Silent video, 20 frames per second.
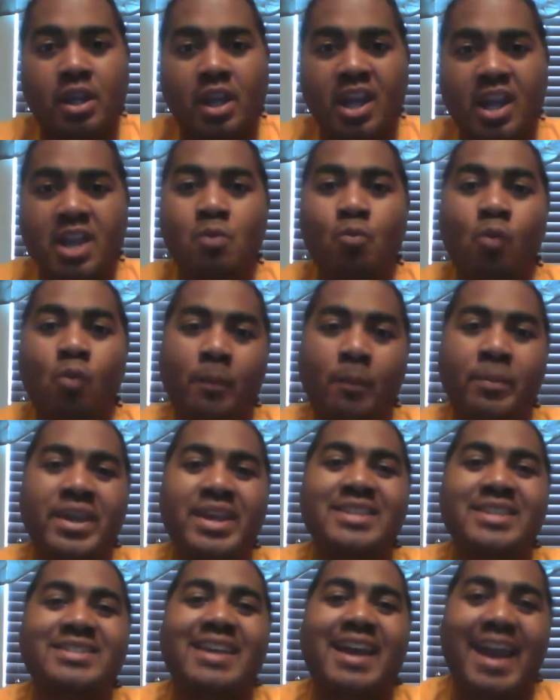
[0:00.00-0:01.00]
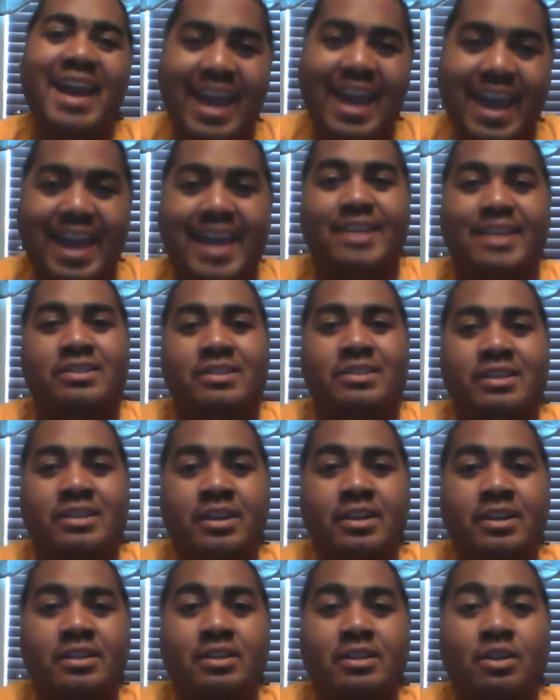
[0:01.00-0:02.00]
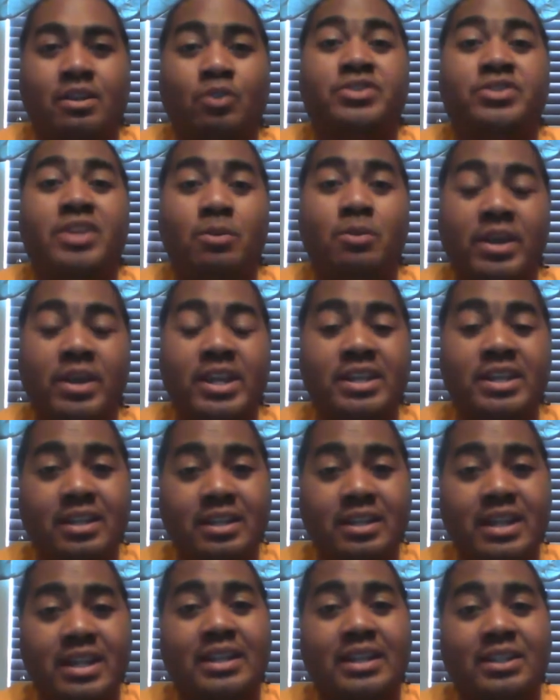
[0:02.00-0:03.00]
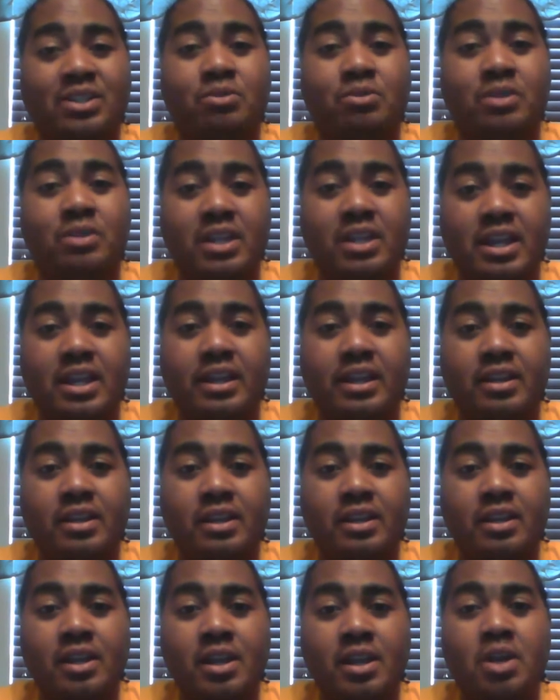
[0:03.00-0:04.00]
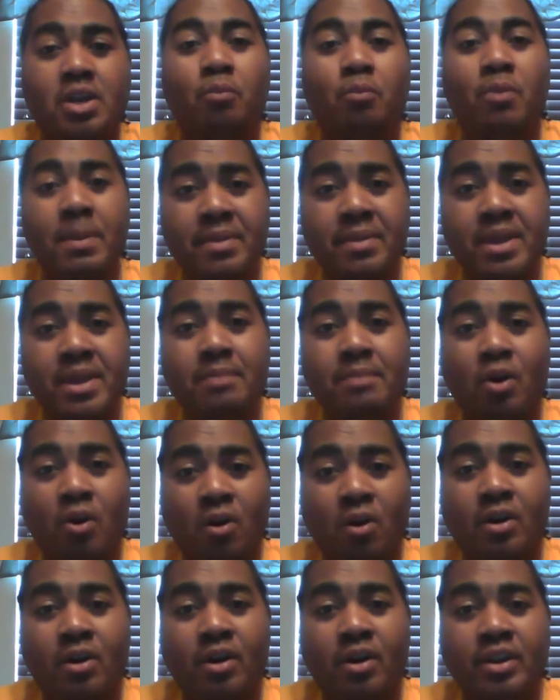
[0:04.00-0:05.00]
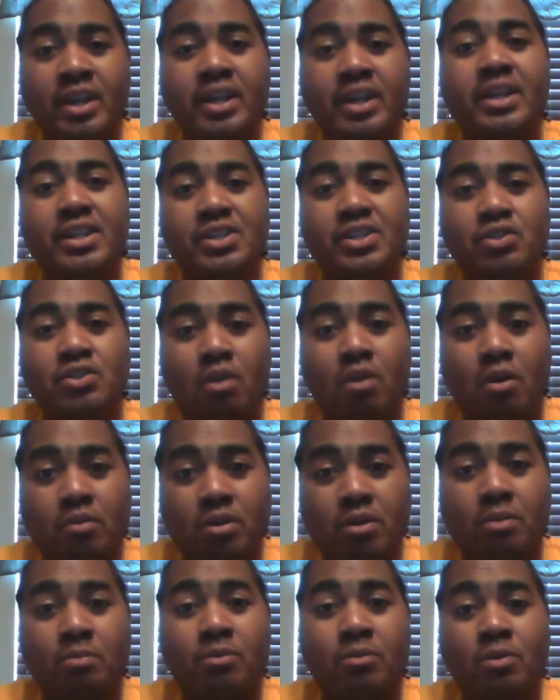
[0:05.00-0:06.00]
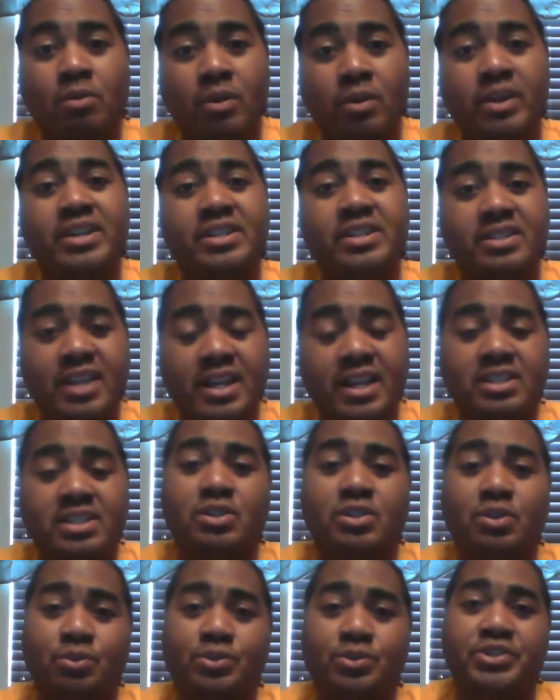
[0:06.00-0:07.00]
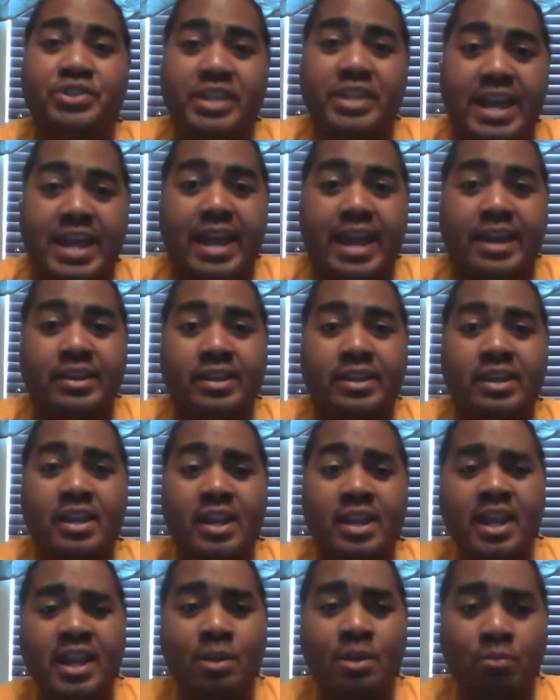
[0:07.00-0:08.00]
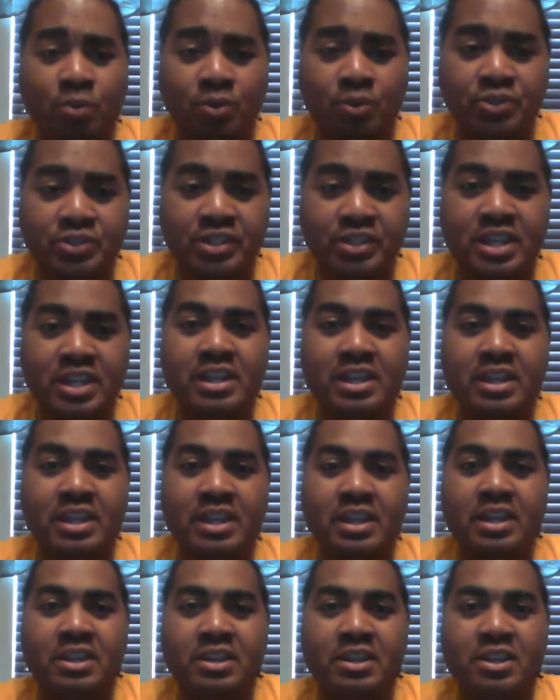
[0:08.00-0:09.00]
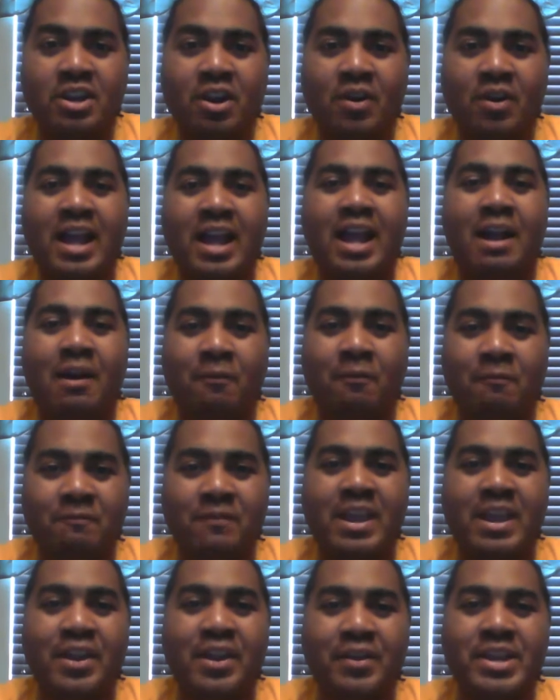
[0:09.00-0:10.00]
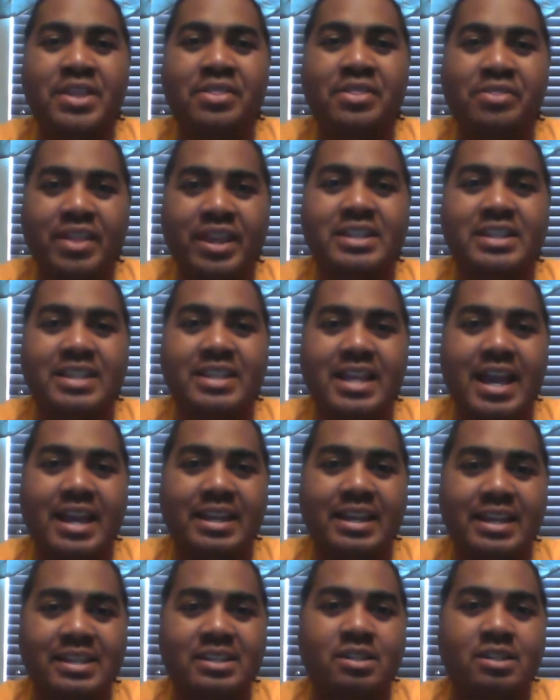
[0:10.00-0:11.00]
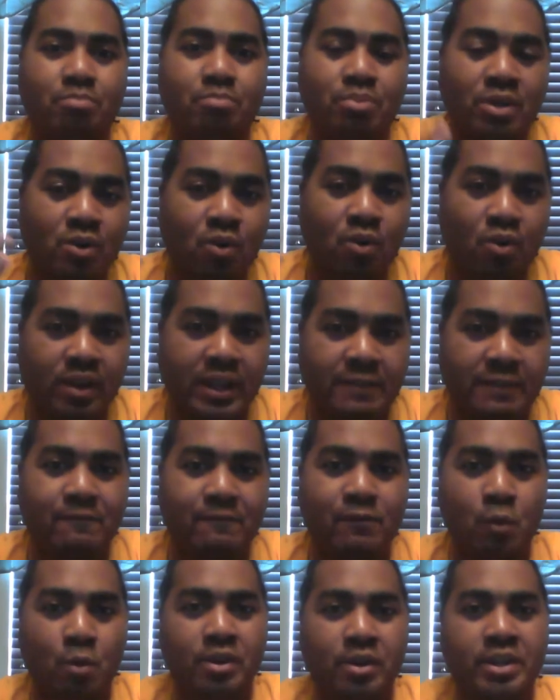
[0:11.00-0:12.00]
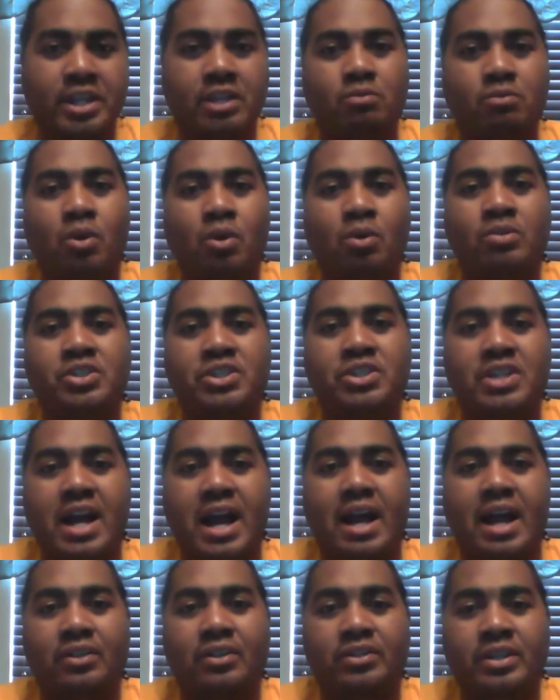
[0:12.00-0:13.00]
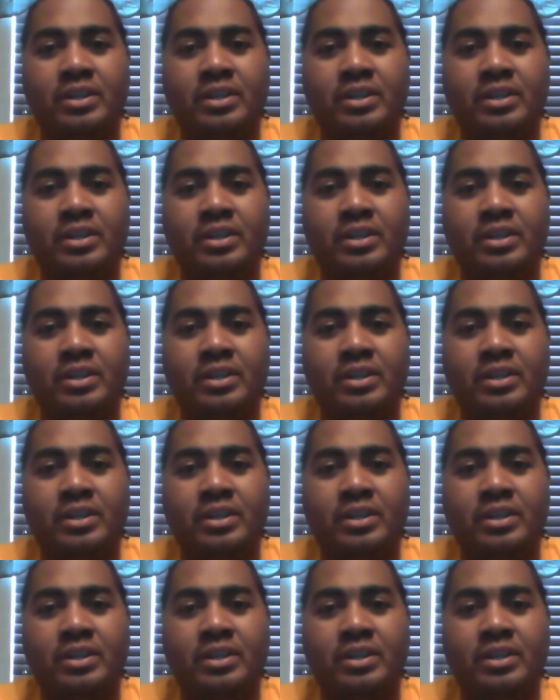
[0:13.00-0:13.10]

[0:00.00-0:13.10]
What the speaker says: and whoop his ass. You know, same way he did that little kid. Whip him on his scrotum where his testicles sit at. And we'll see, you know, how fair he thinks that is to put on a 4-year-old child.